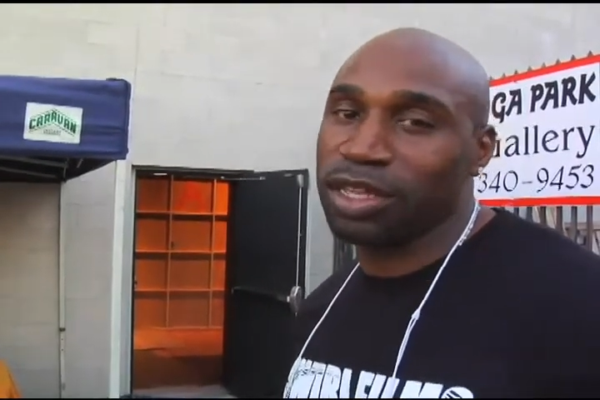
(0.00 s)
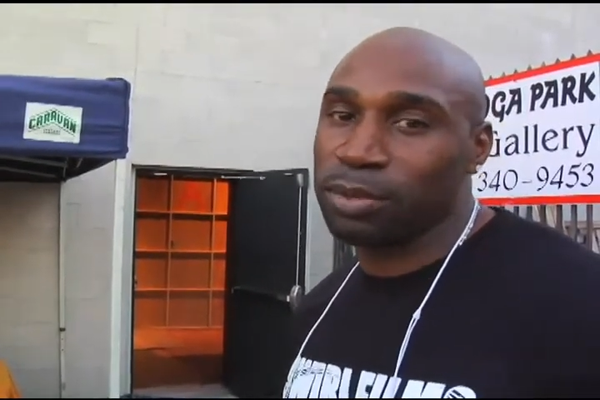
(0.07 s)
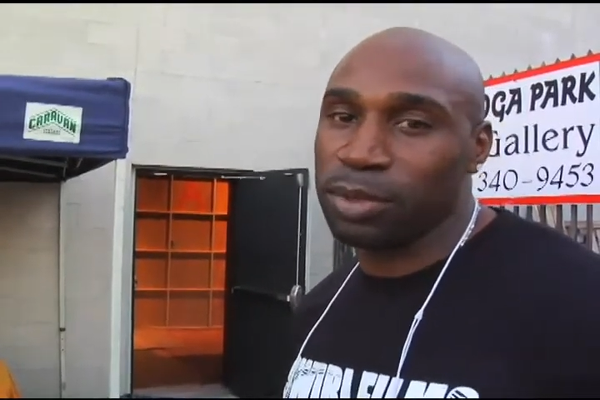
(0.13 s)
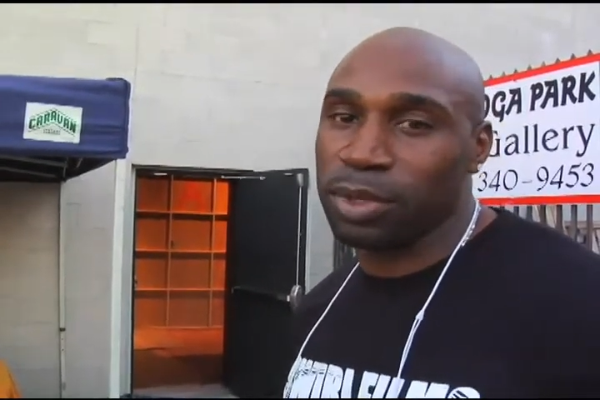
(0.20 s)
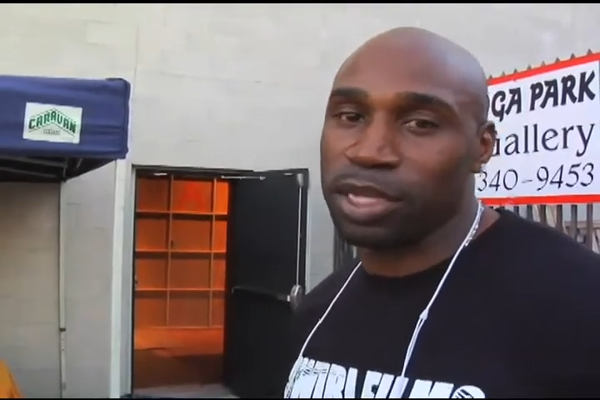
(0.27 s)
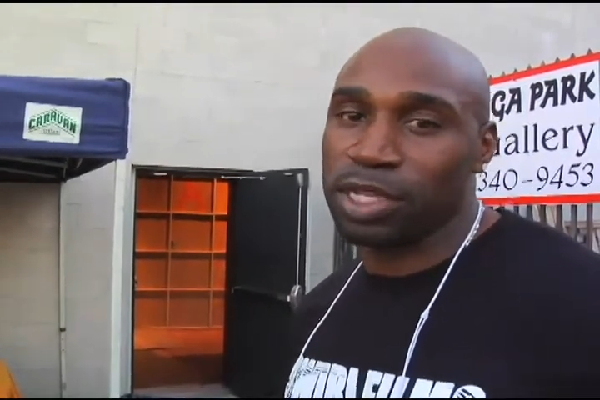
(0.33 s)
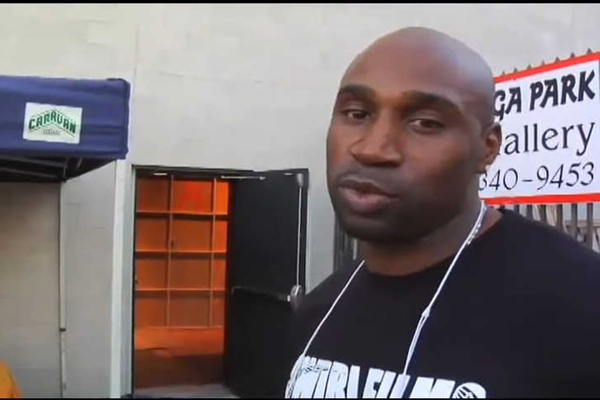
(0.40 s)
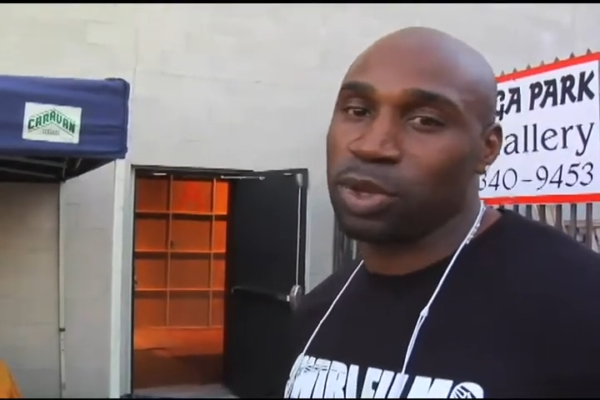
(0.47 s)

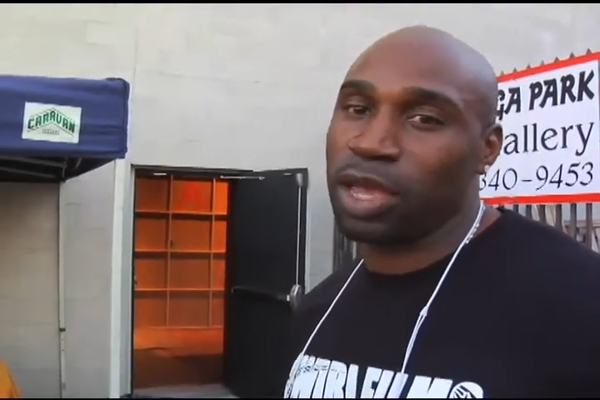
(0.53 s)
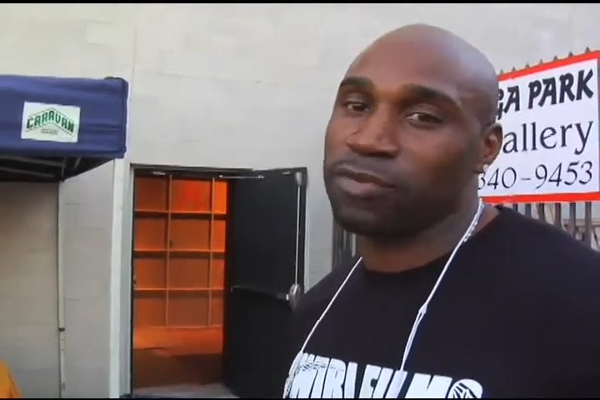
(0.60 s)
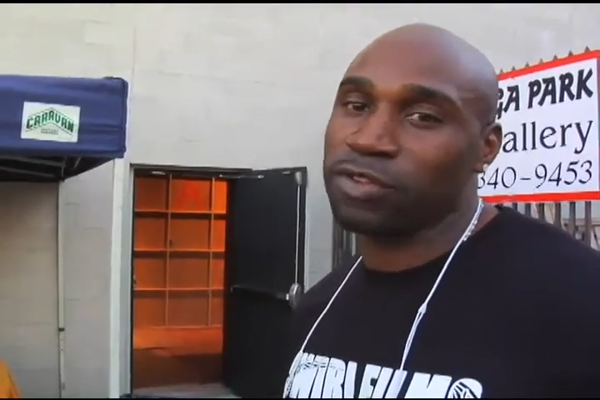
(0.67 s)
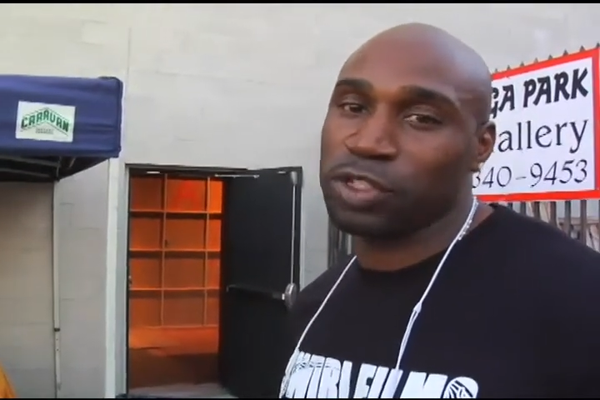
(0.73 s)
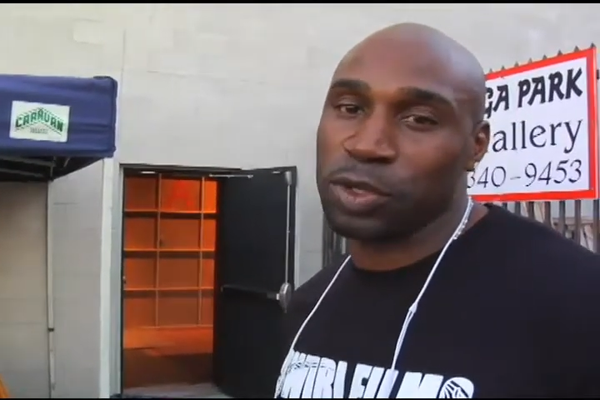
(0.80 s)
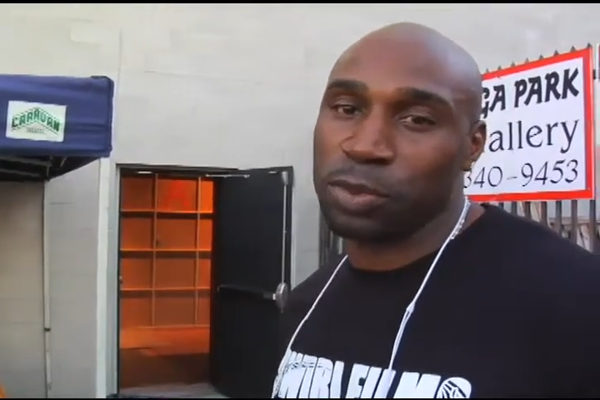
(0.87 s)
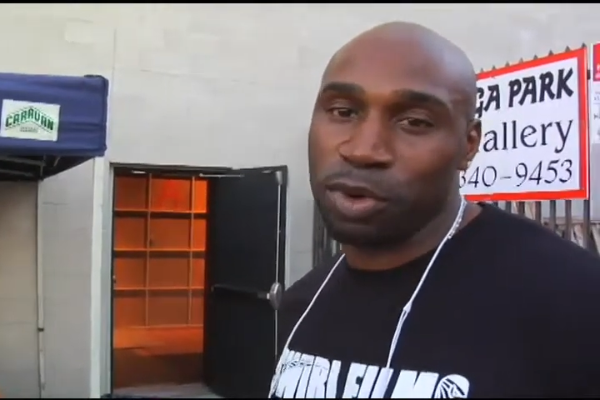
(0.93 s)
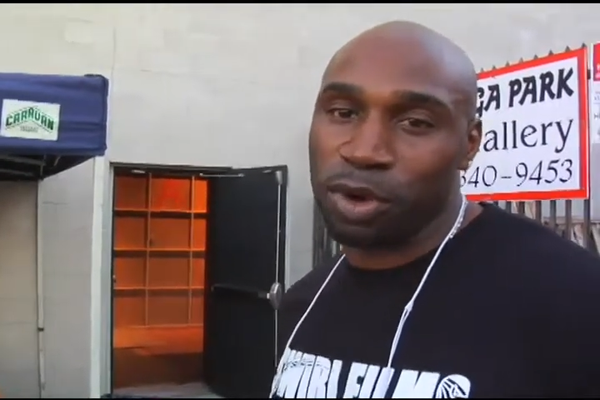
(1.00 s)
because we have to
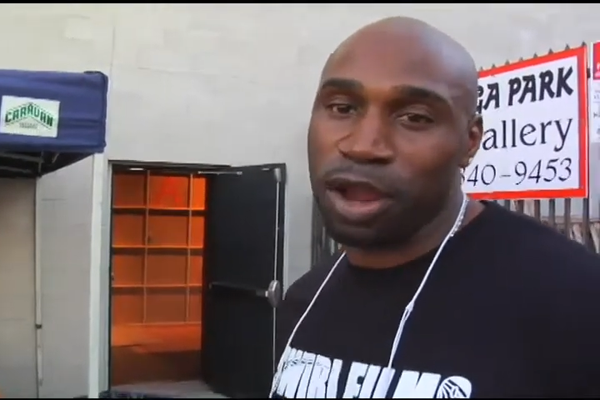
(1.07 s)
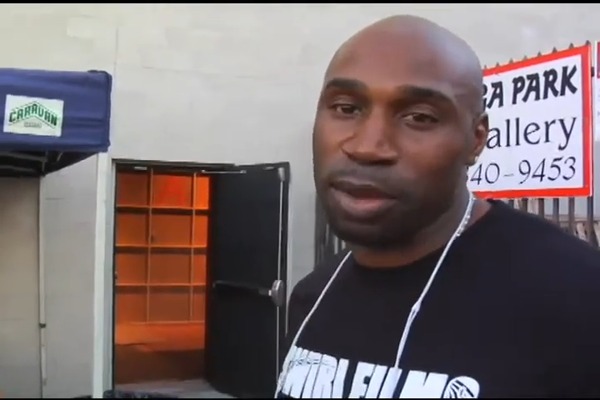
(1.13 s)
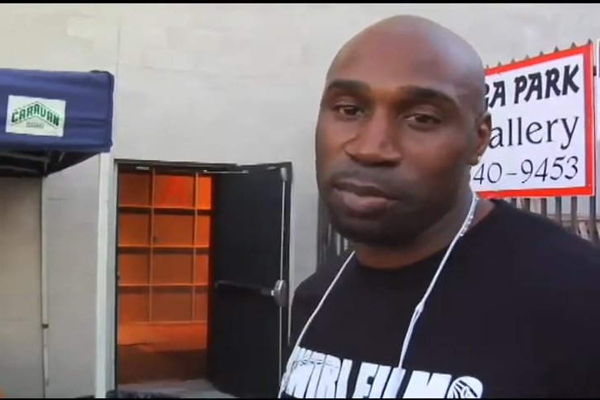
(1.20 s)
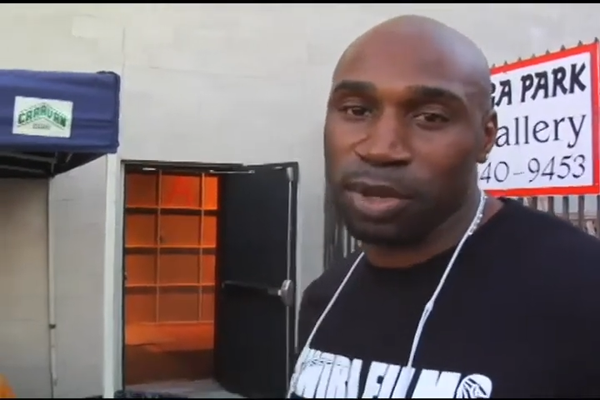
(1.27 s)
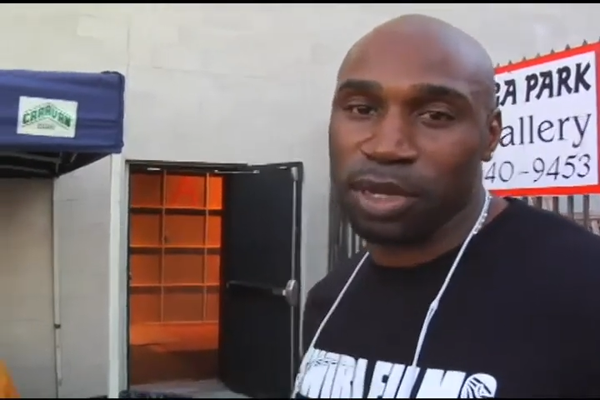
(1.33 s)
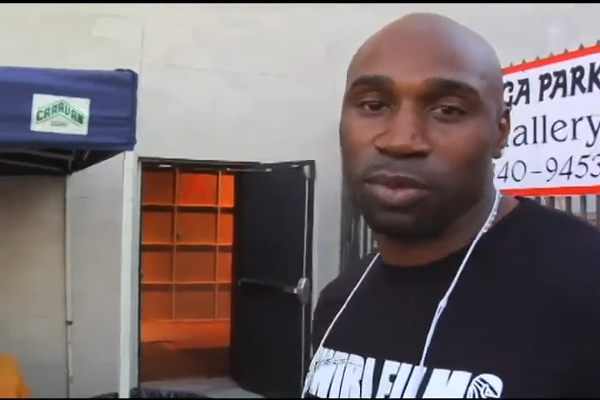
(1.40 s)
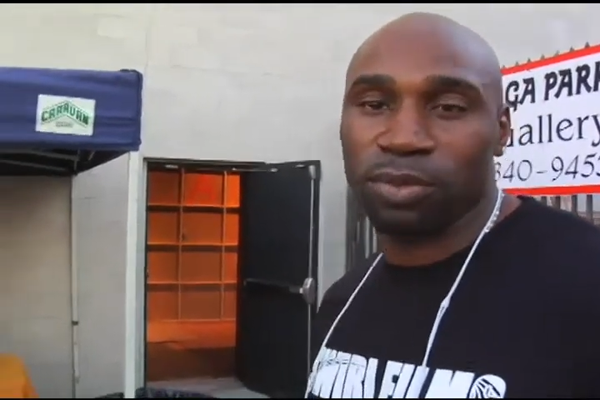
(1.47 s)
depart, but